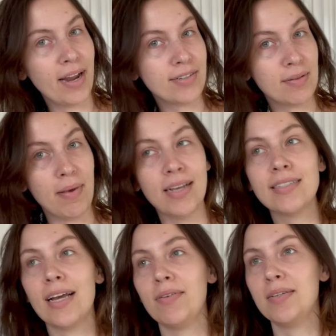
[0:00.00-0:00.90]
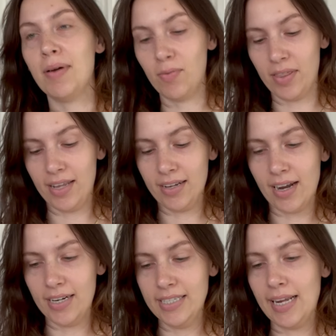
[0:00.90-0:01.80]
hair's a mess. I went to bed with it
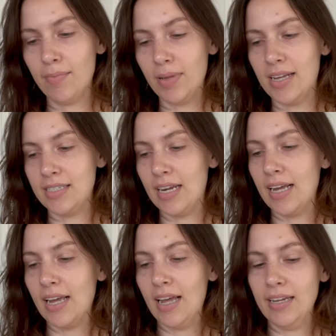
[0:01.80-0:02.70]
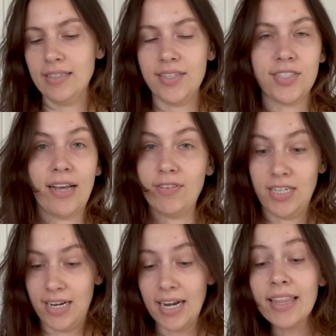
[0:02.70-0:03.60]
kind of damp last night and I just haven't
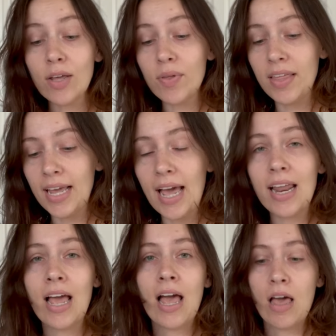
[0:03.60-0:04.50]
done anything with it yet.